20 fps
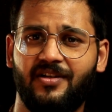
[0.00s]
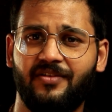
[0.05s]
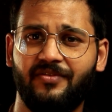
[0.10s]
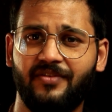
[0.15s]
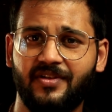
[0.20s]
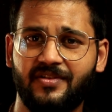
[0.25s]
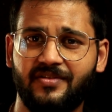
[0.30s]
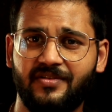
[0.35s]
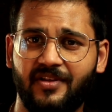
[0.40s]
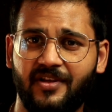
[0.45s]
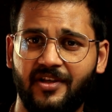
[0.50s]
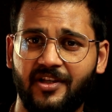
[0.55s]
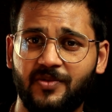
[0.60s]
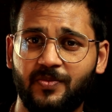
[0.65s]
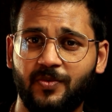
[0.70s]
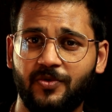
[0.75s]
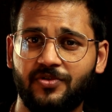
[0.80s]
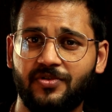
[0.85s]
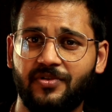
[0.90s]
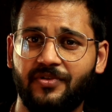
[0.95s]
affect the
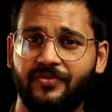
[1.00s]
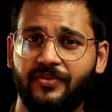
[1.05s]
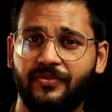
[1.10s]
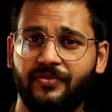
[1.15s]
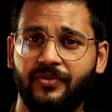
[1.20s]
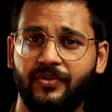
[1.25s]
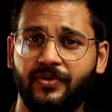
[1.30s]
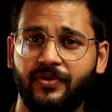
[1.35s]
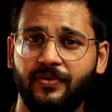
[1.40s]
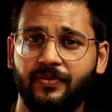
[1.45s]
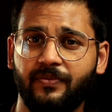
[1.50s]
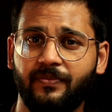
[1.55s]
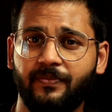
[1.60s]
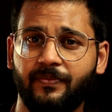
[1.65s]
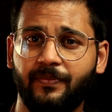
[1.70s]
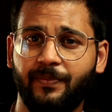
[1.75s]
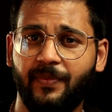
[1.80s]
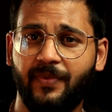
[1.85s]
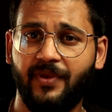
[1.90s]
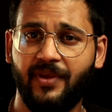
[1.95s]
exposure of the photo?
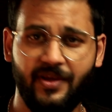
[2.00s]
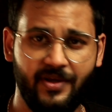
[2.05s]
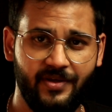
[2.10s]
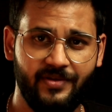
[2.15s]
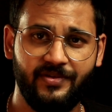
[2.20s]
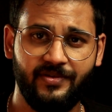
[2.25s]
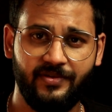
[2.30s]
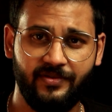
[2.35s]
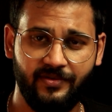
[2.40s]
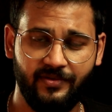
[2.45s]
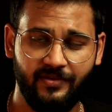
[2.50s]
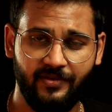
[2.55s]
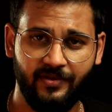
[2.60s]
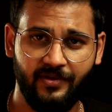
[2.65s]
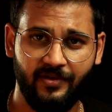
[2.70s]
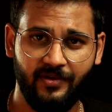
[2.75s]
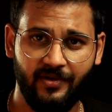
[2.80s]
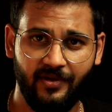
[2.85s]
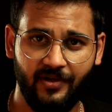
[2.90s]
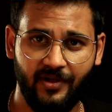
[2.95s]
Yes,
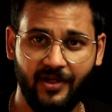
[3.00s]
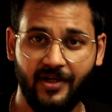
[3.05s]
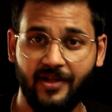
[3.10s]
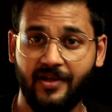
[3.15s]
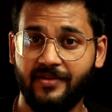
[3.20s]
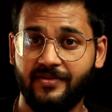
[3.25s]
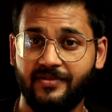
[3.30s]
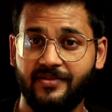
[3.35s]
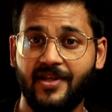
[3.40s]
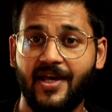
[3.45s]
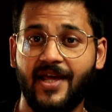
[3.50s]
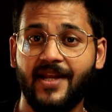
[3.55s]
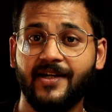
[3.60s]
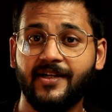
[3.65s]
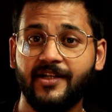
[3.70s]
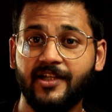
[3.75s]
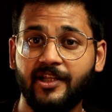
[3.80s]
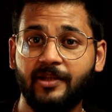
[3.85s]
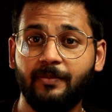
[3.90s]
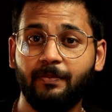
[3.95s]
it has
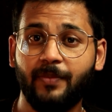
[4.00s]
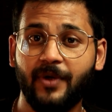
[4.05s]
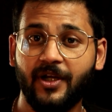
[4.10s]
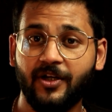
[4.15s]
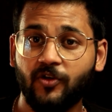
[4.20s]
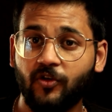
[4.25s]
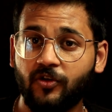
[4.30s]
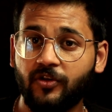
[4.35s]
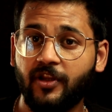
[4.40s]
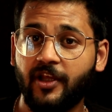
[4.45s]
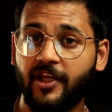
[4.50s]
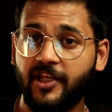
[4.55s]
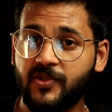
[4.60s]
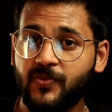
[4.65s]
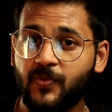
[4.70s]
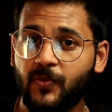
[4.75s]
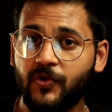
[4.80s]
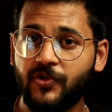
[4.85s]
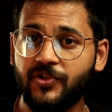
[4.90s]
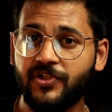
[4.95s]
direct impact on the
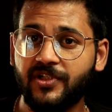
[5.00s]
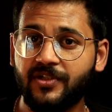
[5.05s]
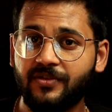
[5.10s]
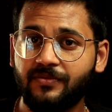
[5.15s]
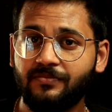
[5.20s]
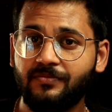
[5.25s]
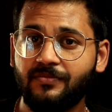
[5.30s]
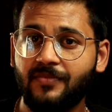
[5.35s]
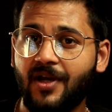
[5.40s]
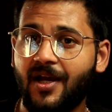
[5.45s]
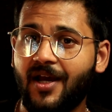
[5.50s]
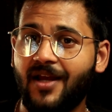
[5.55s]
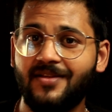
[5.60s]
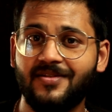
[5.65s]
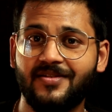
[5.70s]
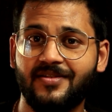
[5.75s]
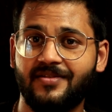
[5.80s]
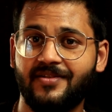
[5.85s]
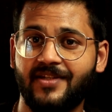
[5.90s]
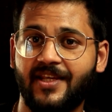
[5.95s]
exposure. I'll
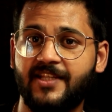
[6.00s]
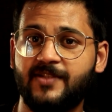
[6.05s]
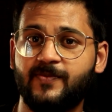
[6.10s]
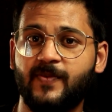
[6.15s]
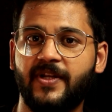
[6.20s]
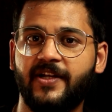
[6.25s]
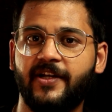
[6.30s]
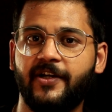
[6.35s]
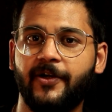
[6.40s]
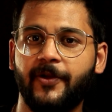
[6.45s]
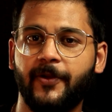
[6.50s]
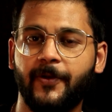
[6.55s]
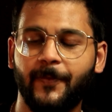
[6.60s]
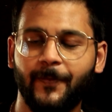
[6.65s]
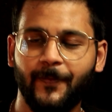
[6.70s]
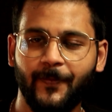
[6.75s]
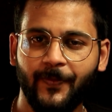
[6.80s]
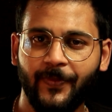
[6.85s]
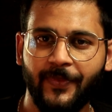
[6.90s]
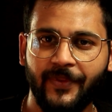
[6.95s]
just explain it to you.
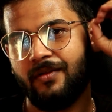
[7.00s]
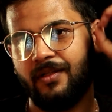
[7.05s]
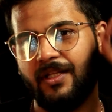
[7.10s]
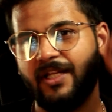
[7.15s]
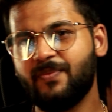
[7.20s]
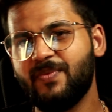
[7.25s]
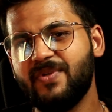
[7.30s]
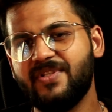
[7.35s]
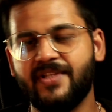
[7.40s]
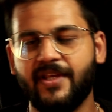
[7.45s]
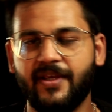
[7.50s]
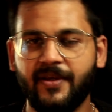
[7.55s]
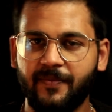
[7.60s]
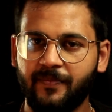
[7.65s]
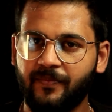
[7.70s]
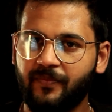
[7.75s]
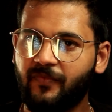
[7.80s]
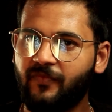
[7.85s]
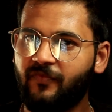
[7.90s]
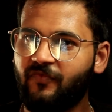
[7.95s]
Let me say
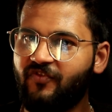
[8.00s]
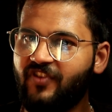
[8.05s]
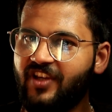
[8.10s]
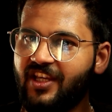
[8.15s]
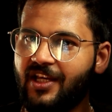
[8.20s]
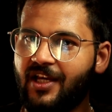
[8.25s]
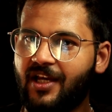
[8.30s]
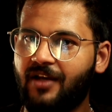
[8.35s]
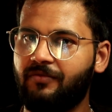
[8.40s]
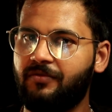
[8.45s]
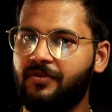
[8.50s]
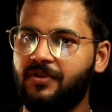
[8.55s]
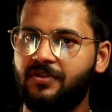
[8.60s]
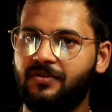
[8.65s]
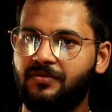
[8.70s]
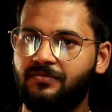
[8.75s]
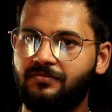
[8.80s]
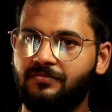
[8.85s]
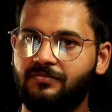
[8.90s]
we have a